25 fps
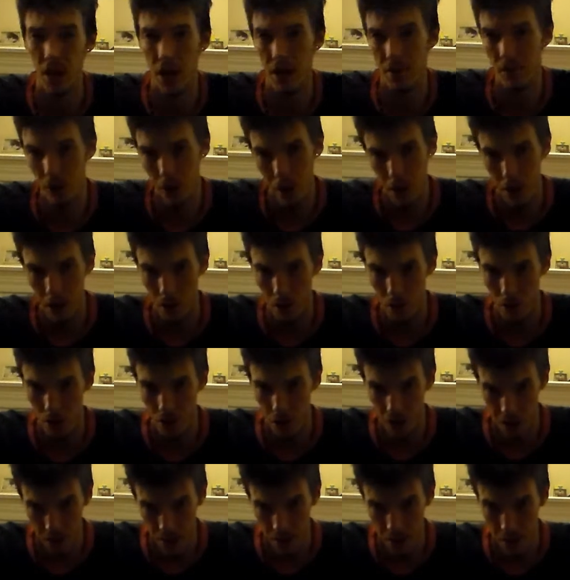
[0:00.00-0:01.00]
even have a
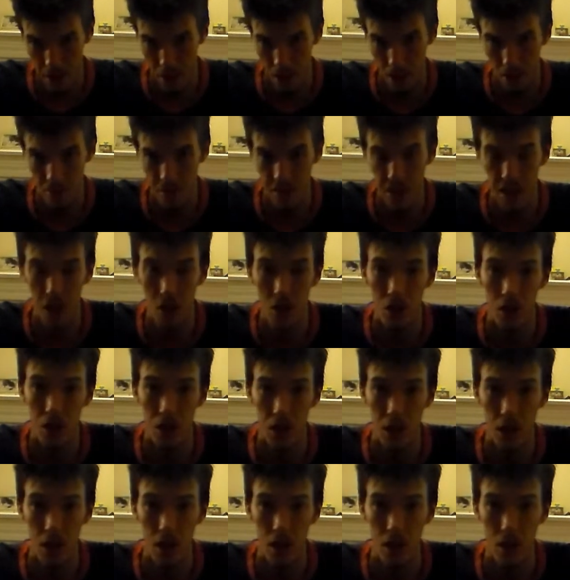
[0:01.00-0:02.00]
character in there if they
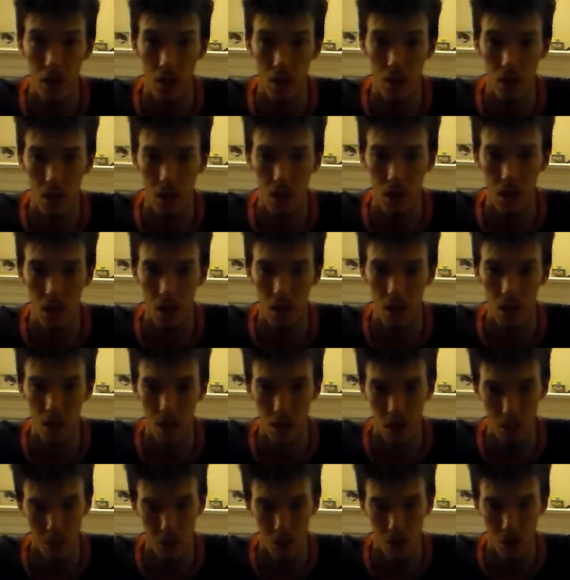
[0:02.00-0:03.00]
couldn't get
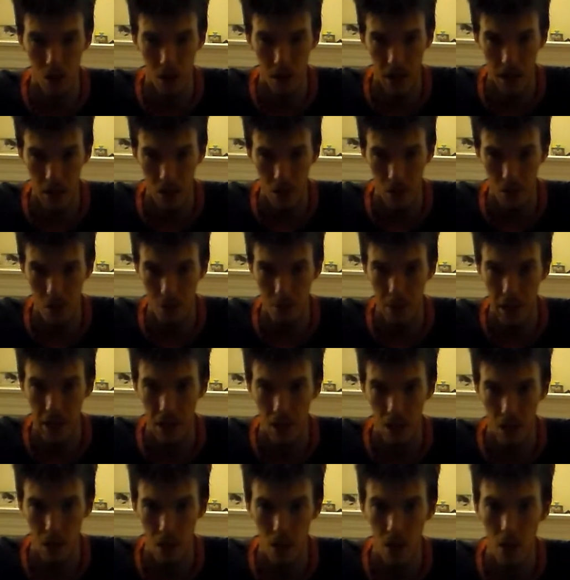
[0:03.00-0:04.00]
the original actress
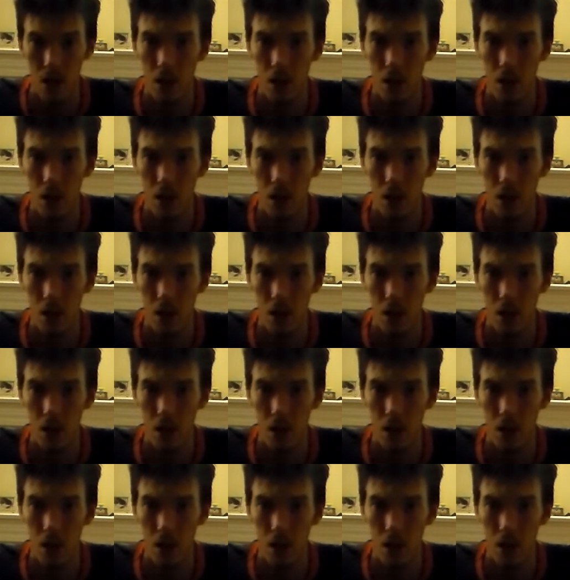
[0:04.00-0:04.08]
back?